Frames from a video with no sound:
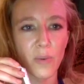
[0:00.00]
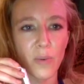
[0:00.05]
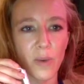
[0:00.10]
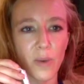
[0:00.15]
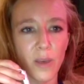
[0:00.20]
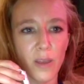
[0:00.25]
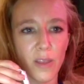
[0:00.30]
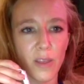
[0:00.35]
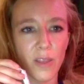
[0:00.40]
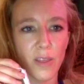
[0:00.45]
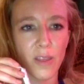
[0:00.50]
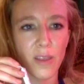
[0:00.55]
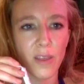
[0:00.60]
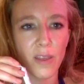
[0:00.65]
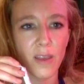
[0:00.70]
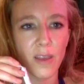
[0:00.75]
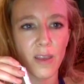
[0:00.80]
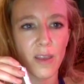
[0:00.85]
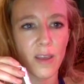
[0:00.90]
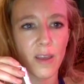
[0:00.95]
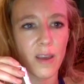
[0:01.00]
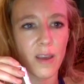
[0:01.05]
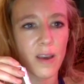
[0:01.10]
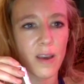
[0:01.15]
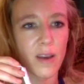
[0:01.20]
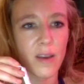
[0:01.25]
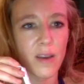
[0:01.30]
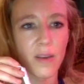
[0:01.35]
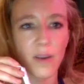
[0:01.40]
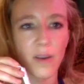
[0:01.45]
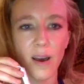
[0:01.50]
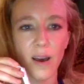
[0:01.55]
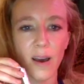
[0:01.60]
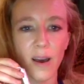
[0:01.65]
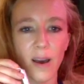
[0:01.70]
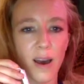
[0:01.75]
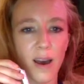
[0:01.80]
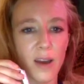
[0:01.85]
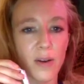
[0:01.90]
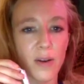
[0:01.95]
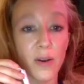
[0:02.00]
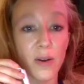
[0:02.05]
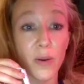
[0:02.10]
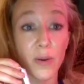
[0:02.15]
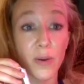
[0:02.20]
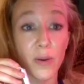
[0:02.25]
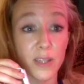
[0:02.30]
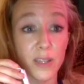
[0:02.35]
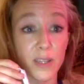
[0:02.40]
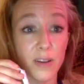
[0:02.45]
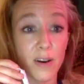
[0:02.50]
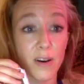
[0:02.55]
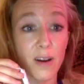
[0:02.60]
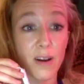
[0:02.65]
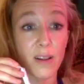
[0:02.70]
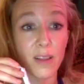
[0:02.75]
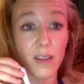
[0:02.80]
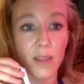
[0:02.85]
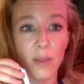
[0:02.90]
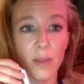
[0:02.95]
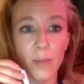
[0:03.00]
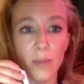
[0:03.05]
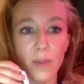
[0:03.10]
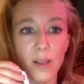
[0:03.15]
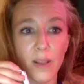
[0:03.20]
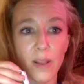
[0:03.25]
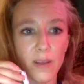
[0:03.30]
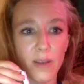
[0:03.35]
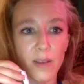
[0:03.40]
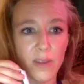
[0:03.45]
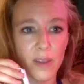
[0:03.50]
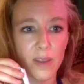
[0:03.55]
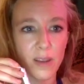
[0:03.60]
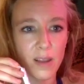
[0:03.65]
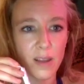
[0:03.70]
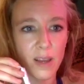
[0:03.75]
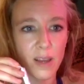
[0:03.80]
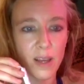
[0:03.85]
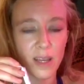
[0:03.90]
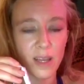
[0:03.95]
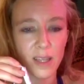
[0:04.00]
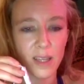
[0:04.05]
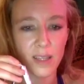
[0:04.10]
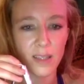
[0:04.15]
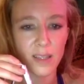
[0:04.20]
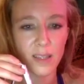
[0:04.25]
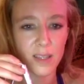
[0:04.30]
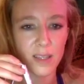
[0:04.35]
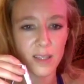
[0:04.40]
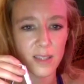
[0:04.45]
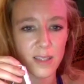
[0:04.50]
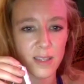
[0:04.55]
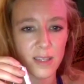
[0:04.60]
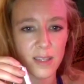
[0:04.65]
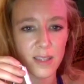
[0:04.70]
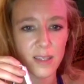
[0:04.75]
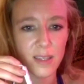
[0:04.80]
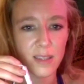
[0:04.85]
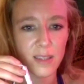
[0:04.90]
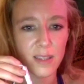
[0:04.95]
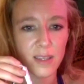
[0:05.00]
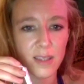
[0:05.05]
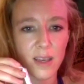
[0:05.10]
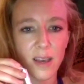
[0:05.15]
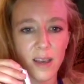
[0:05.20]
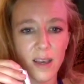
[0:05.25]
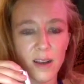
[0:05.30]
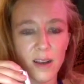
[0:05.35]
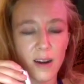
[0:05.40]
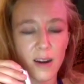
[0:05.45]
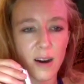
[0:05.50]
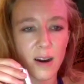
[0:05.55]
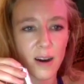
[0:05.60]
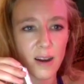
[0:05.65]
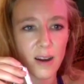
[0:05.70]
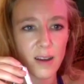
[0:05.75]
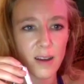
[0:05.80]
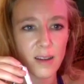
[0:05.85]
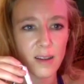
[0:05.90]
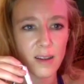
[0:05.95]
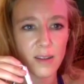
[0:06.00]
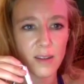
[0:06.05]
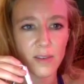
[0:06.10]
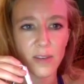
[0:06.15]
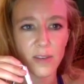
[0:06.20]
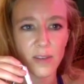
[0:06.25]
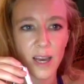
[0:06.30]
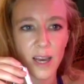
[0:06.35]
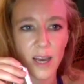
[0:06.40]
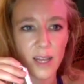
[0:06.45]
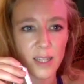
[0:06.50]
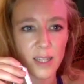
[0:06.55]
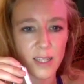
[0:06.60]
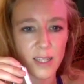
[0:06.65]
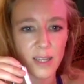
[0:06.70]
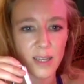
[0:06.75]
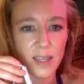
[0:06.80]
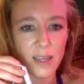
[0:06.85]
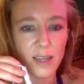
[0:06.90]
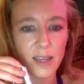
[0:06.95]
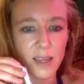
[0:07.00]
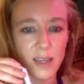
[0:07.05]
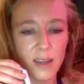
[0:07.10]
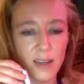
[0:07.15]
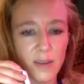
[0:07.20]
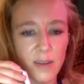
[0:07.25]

with, I don't know what to call it, the beloved, existence, God, reality.